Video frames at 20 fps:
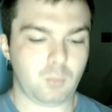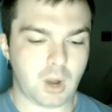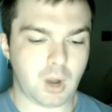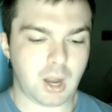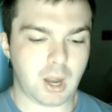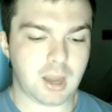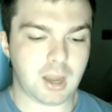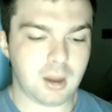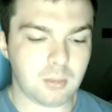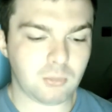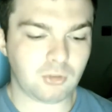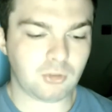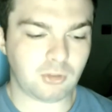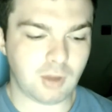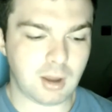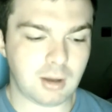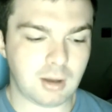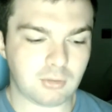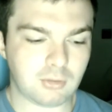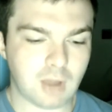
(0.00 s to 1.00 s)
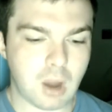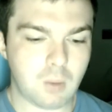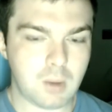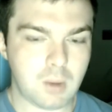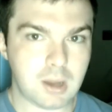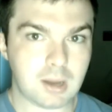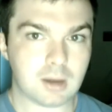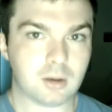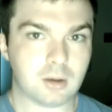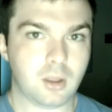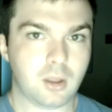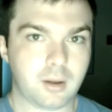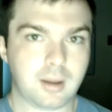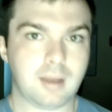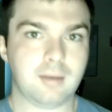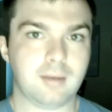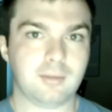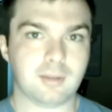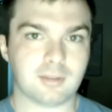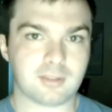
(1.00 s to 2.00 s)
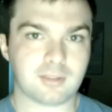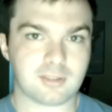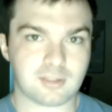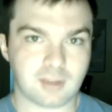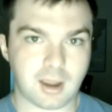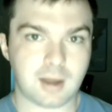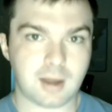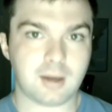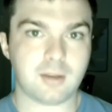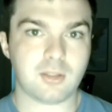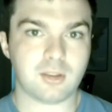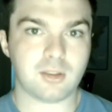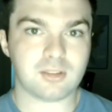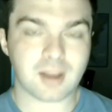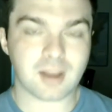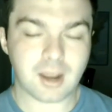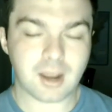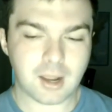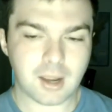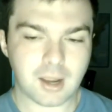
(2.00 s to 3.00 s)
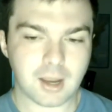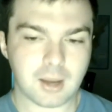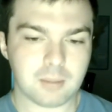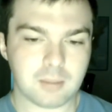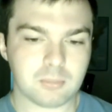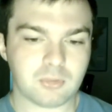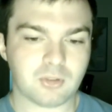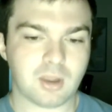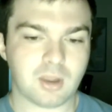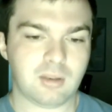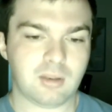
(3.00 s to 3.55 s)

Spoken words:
what I am saying is that we can look at the sign of the times